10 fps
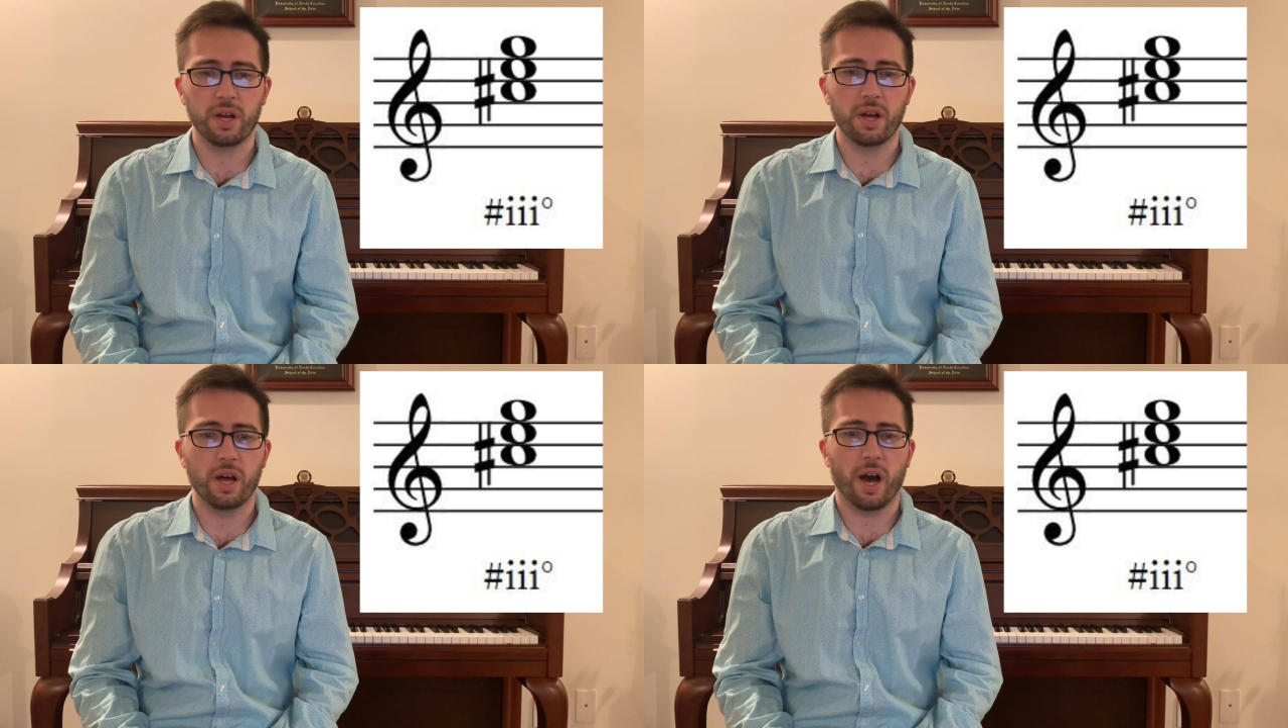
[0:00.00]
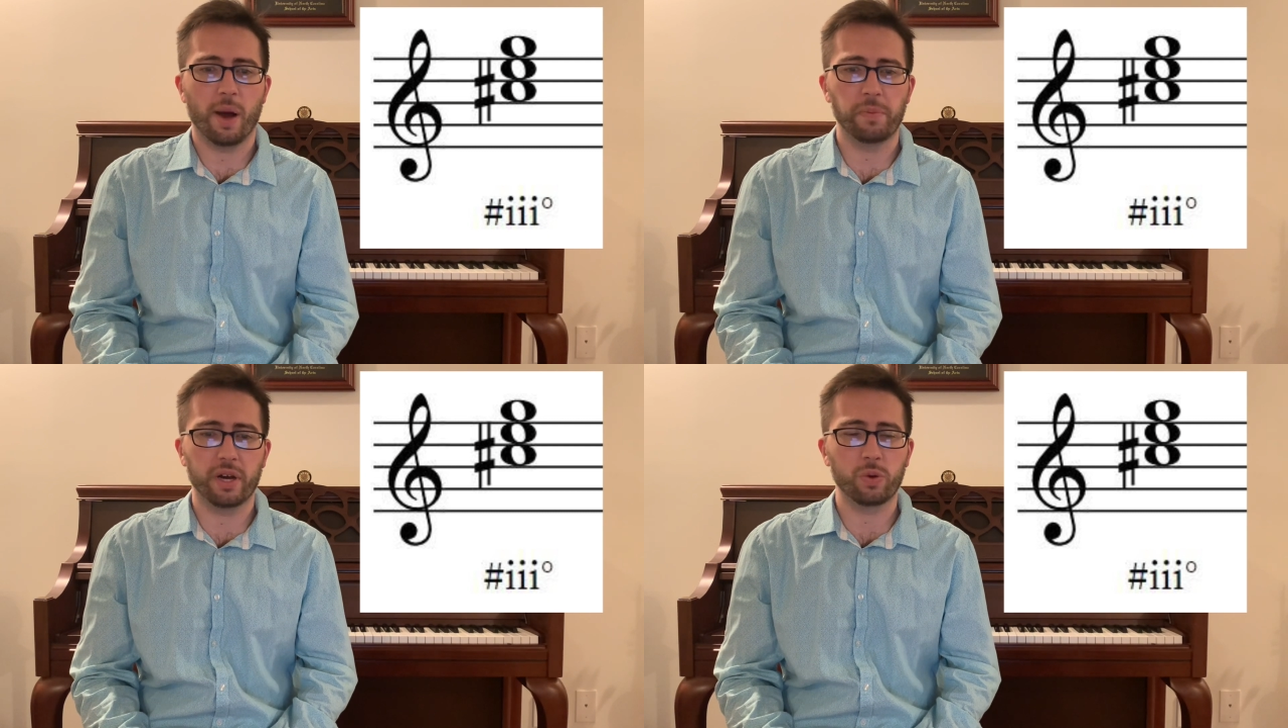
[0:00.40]
I'm
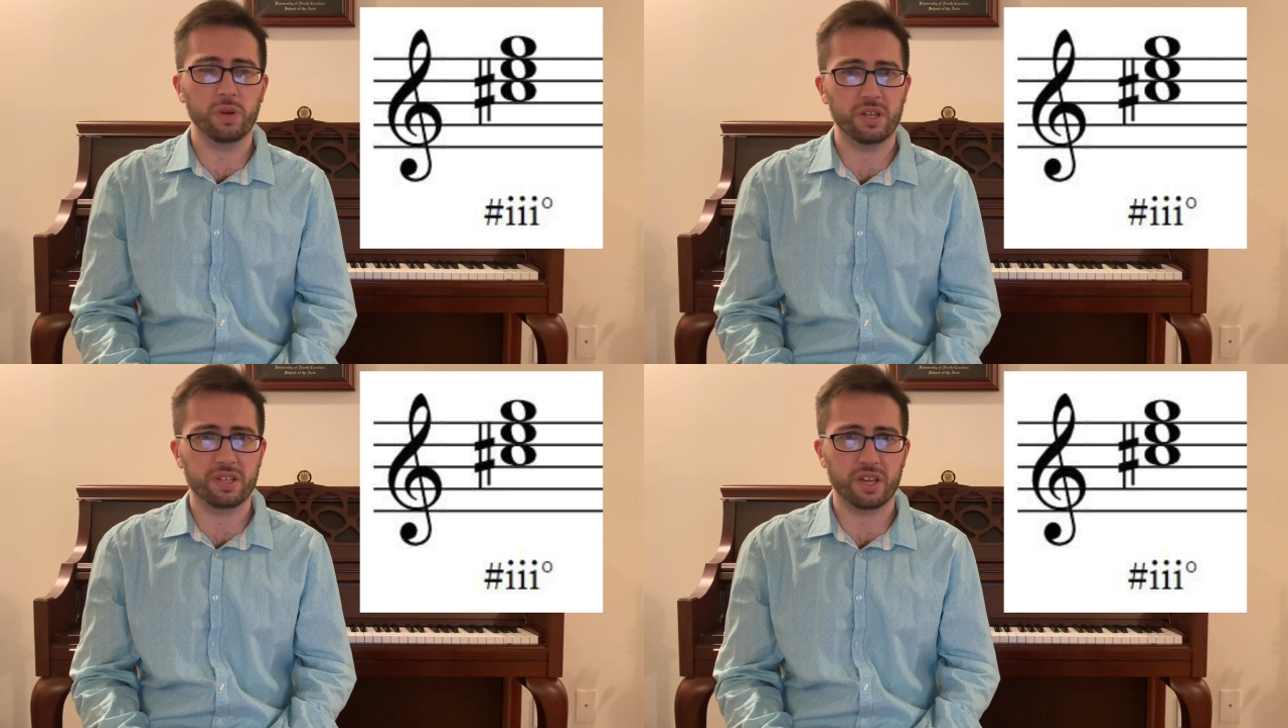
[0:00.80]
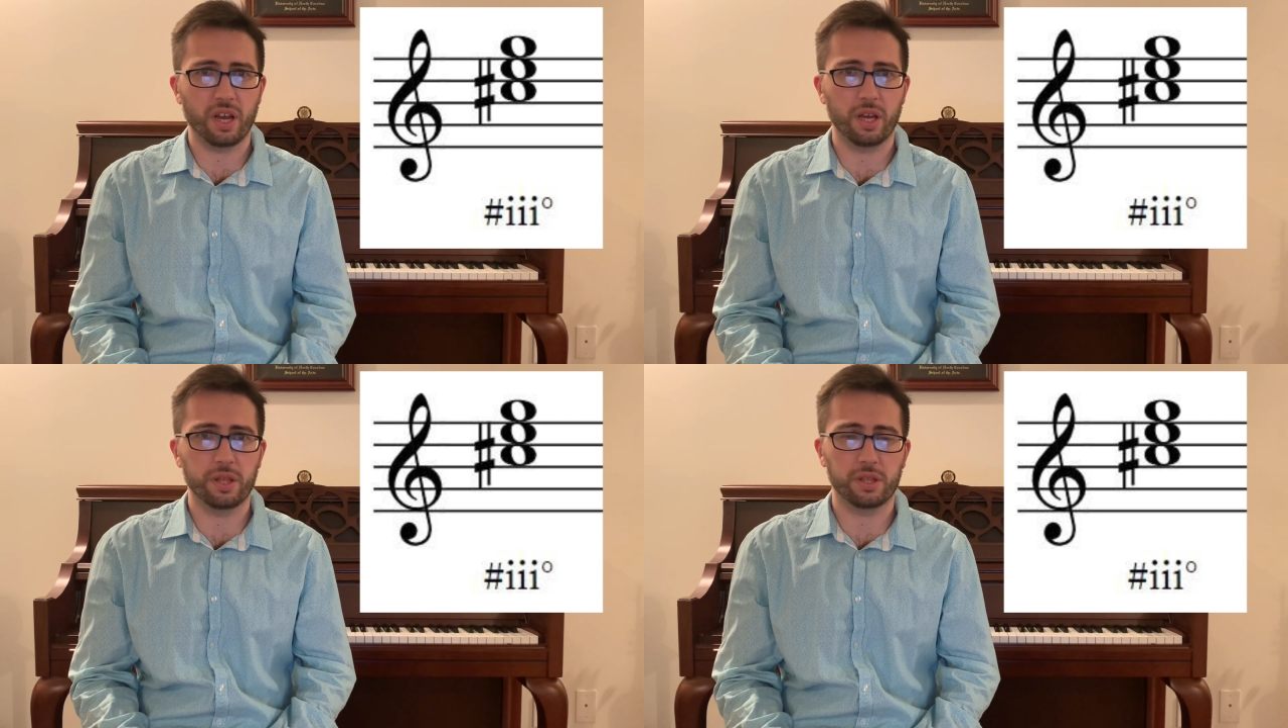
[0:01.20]
not going to say
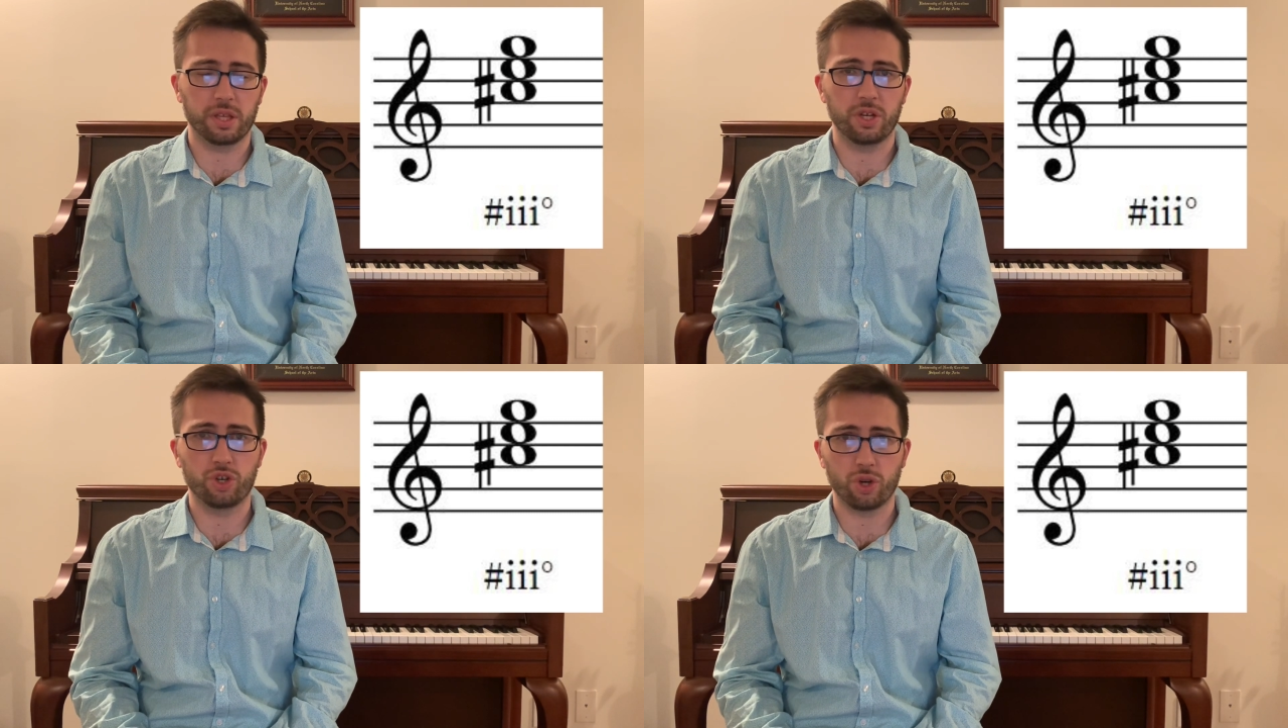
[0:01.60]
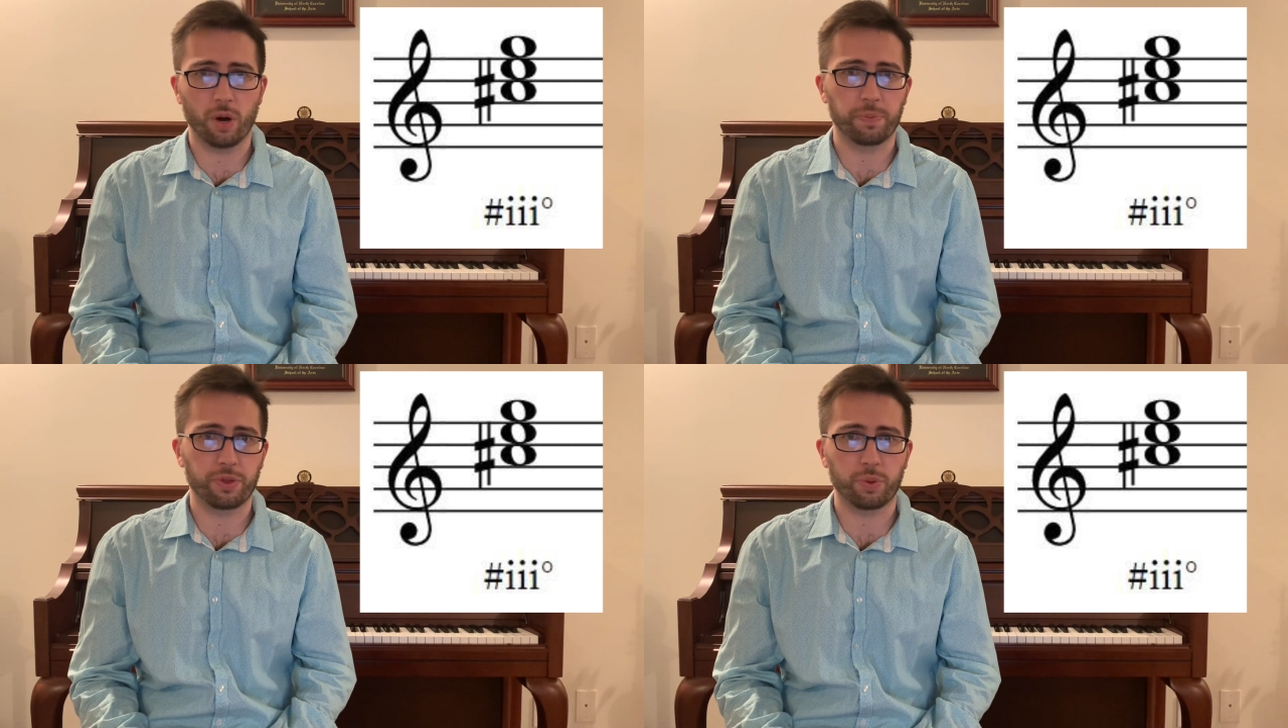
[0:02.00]
that the sharp
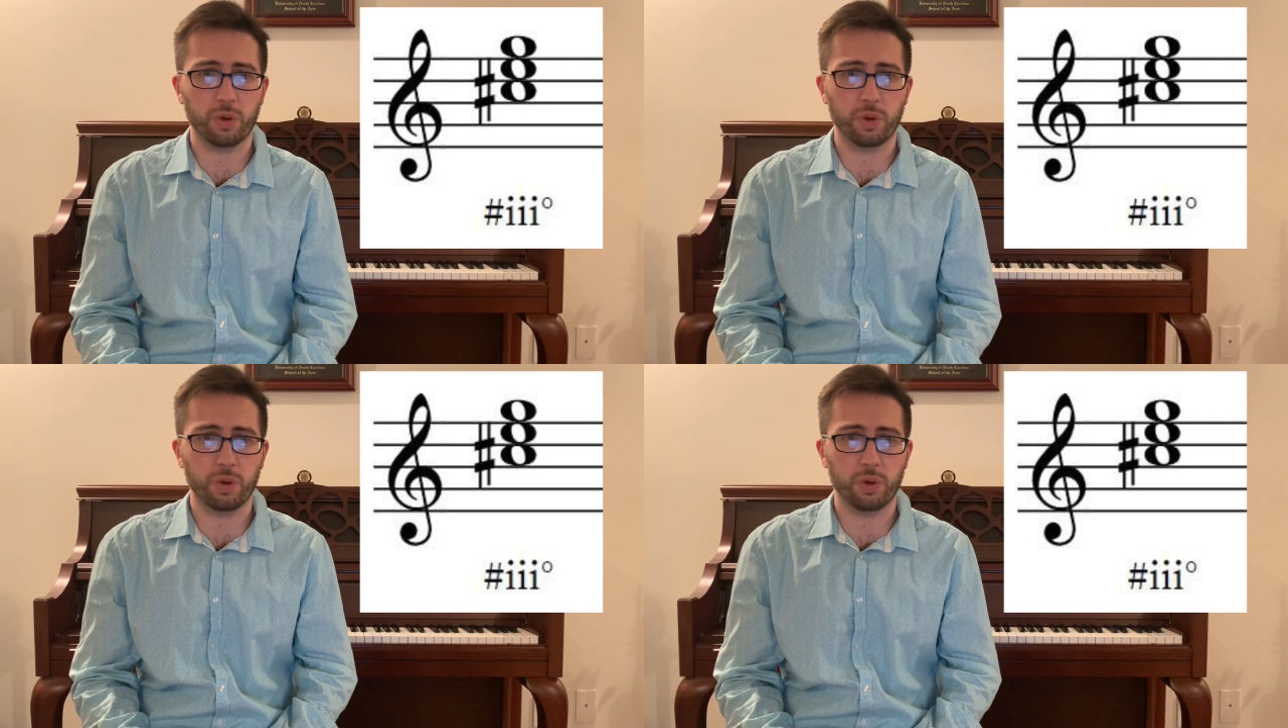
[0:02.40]
3